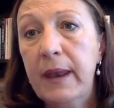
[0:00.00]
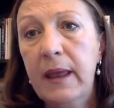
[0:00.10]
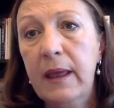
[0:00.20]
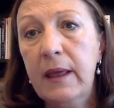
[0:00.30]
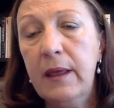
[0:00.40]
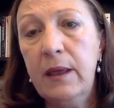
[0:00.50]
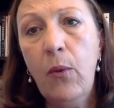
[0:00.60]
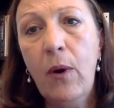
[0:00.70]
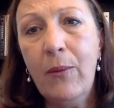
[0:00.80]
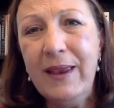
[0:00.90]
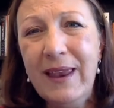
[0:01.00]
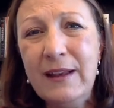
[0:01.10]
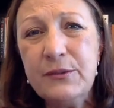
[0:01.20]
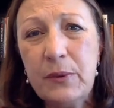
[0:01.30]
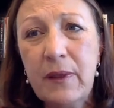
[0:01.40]
but
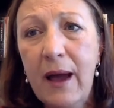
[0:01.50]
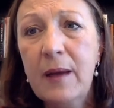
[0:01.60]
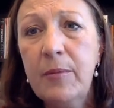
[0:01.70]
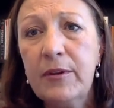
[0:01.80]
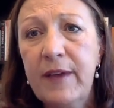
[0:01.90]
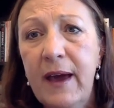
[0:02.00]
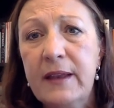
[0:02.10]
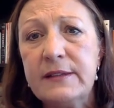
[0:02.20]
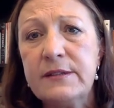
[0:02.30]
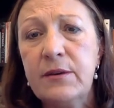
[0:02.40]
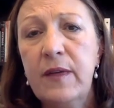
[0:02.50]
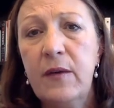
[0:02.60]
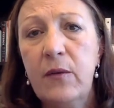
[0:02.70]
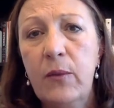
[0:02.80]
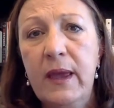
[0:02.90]
what we need is reliable data
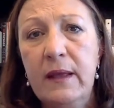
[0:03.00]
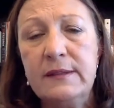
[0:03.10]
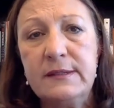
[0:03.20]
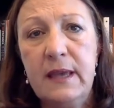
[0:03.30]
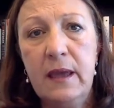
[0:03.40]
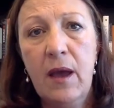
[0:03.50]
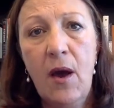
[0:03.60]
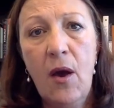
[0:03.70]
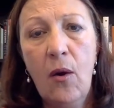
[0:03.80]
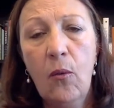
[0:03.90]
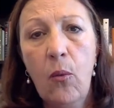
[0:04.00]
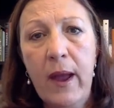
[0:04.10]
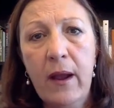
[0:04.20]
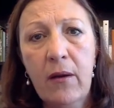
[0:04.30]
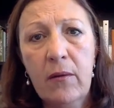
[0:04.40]
so that we can see
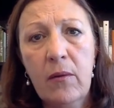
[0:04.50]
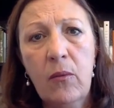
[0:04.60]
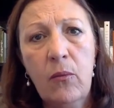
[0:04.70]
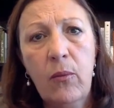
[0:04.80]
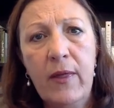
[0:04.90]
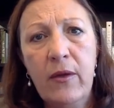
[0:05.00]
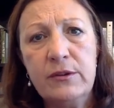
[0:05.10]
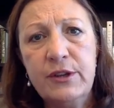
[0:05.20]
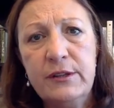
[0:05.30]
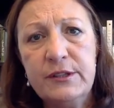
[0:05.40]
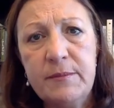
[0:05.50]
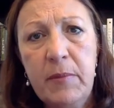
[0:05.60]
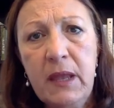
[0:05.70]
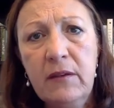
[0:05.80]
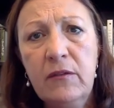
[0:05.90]
whether
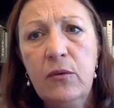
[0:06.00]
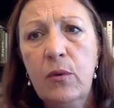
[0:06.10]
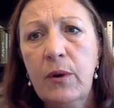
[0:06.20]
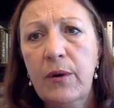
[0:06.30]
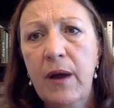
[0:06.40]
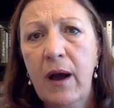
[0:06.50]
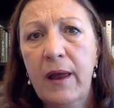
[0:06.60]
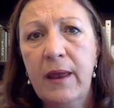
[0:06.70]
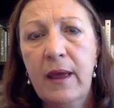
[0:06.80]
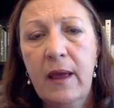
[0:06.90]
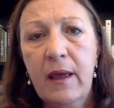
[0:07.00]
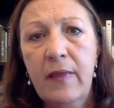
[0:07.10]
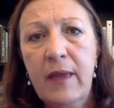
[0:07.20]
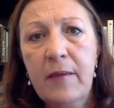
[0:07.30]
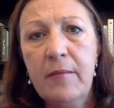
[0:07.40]
judges mean to do it or not.
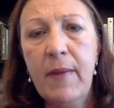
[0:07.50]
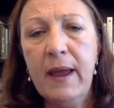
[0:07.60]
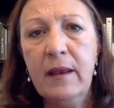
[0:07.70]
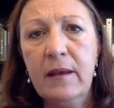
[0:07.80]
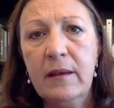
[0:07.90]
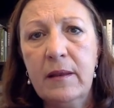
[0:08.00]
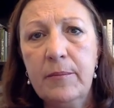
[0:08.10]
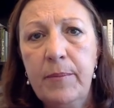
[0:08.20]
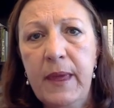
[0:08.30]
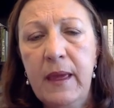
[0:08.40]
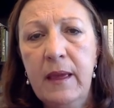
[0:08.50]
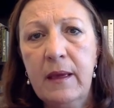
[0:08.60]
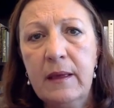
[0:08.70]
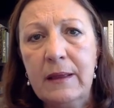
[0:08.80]
They might be